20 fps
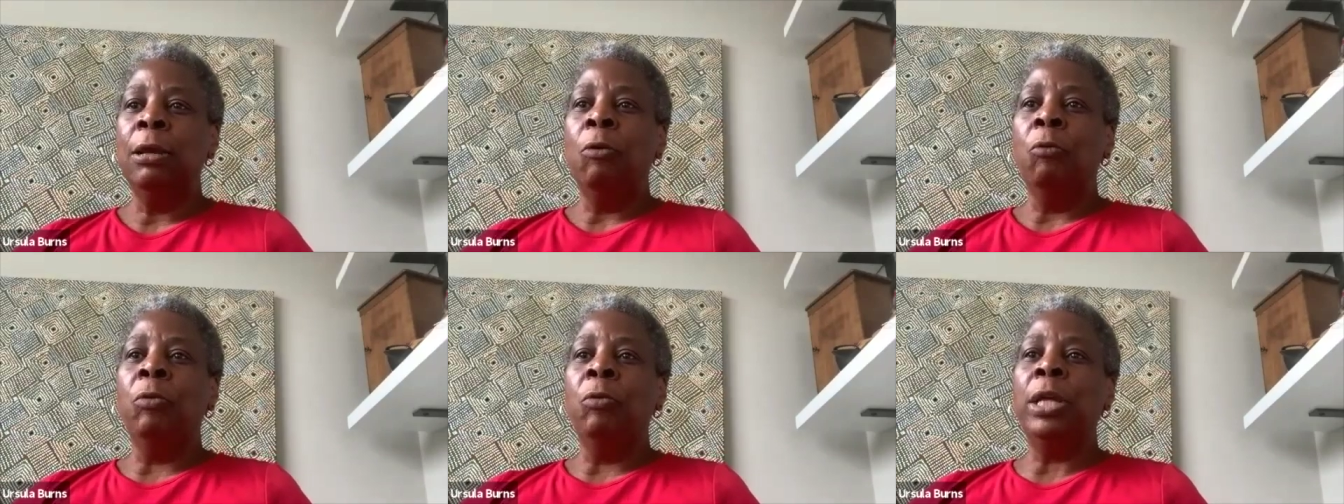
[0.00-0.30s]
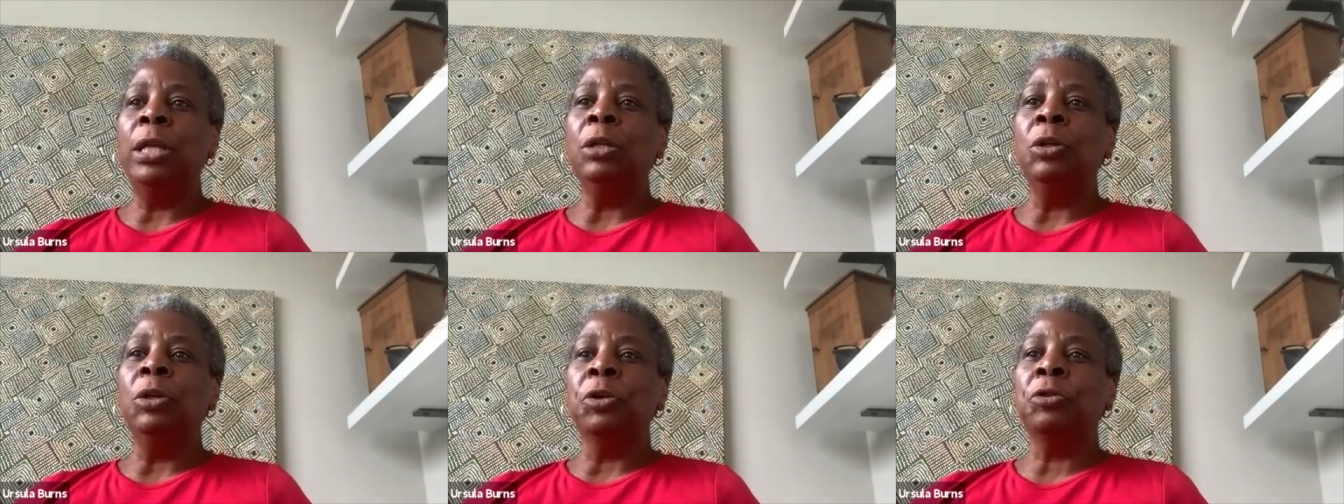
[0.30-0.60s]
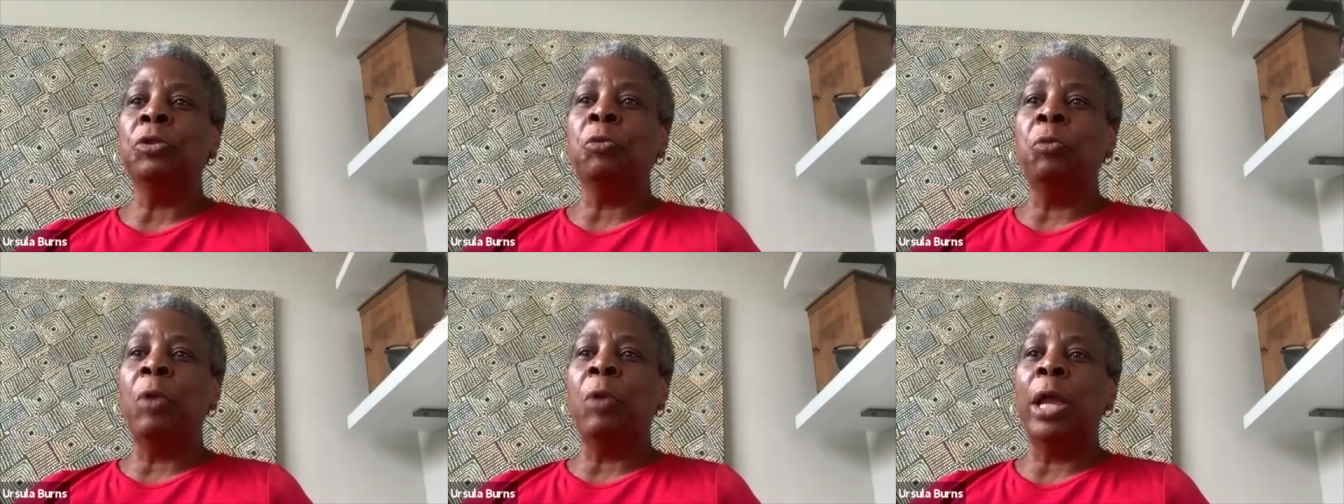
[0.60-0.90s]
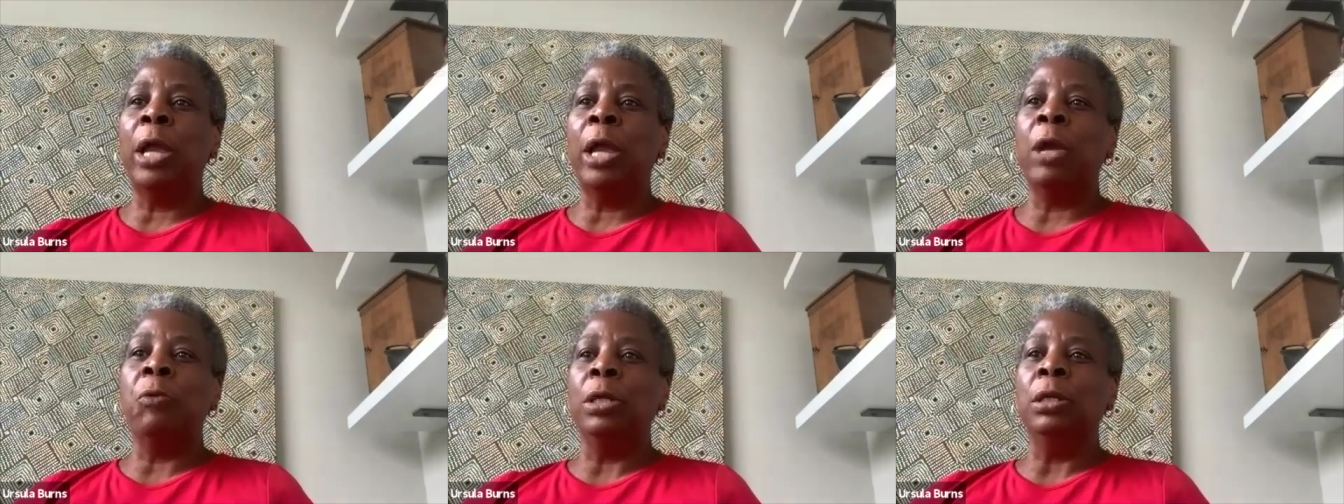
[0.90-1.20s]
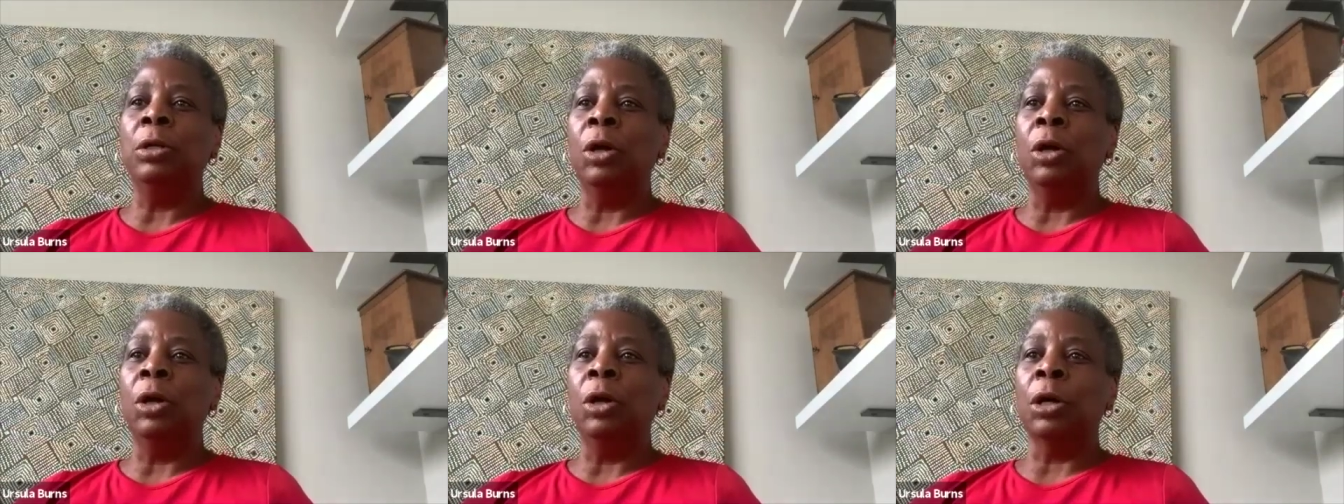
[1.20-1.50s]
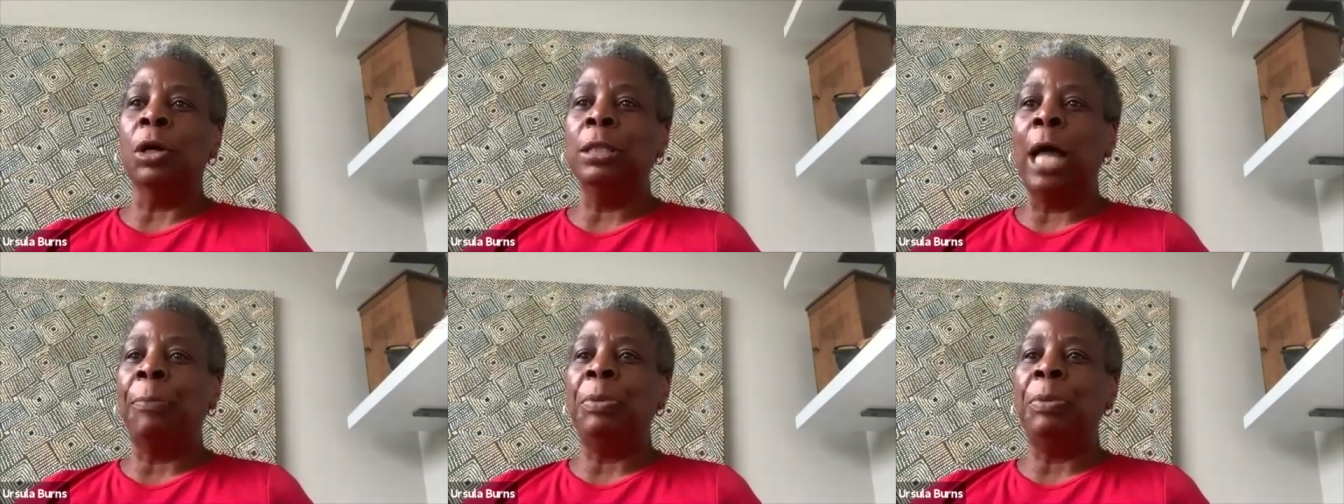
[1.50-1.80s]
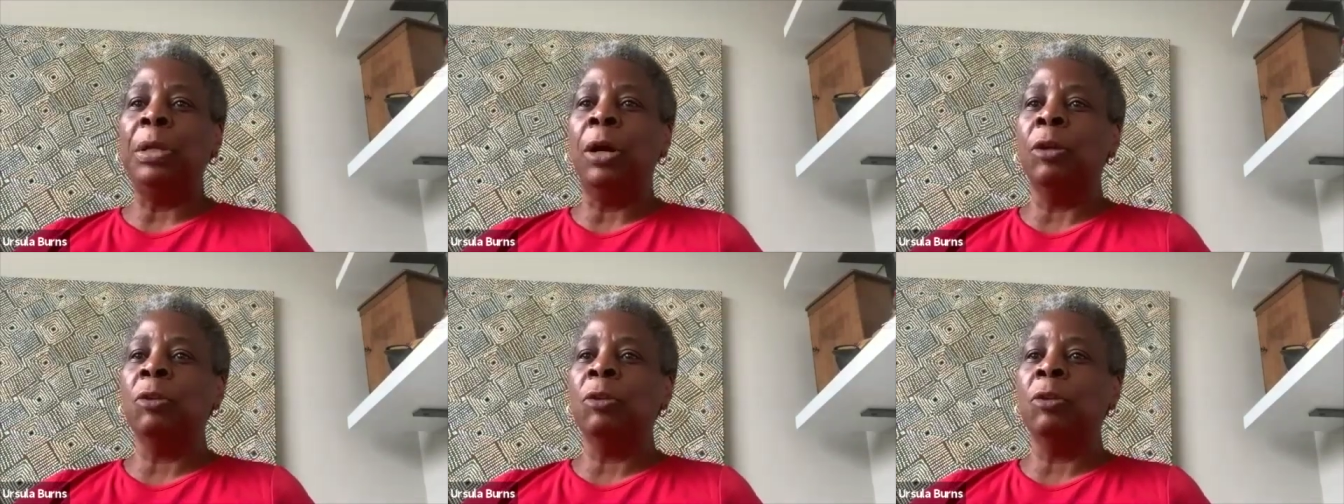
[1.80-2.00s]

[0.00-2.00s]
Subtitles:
We look the way we look, not